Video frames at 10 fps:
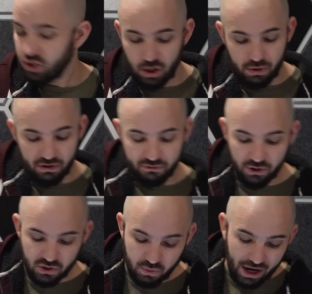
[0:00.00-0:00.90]
So in the
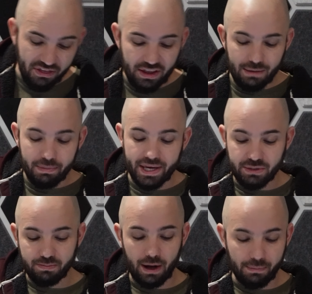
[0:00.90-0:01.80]
first one, I think the
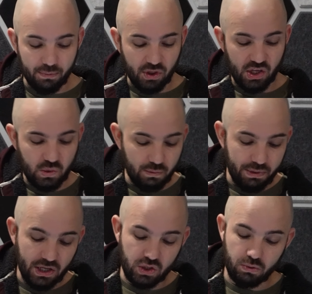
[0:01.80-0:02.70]
biggest problem with this one
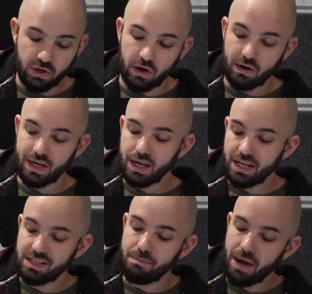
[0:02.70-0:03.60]
being so dark
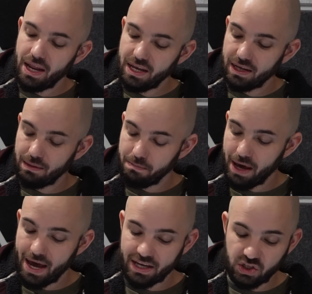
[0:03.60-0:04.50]
is the painting on the
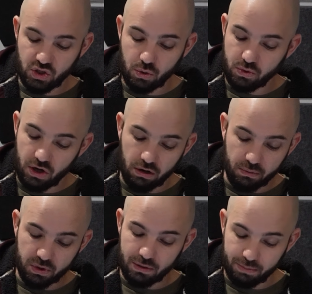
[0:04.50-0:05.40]
back is so
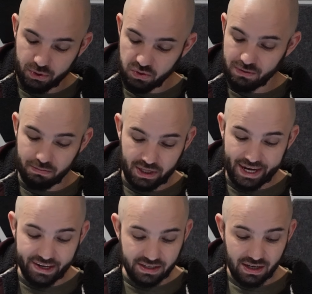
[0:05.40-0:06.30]
dark with the blues and
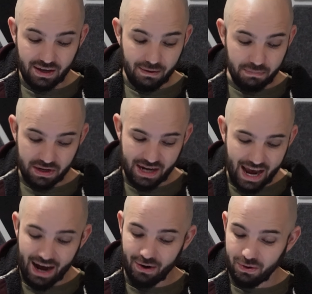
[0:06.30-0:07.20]
blacks. But
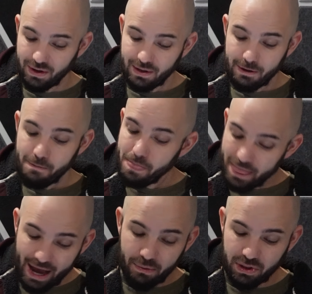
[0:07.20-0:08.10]
now
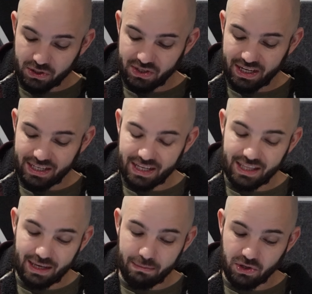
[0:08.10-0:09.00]
it looks like it did in
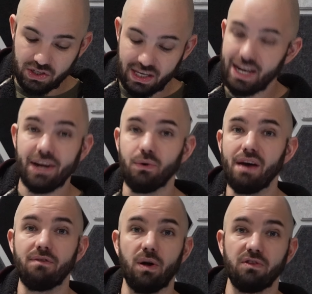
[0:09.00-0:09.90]
the images. And I don't
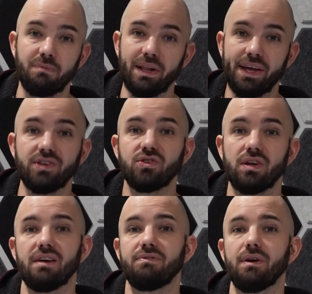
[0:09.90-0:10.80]
have all of my lights shut
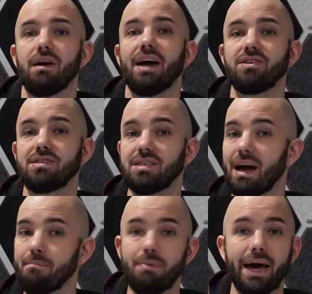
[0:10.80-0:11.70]
off here.
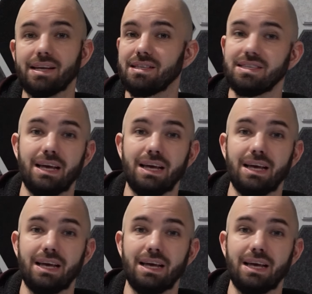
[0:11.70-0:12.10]
I'm back to the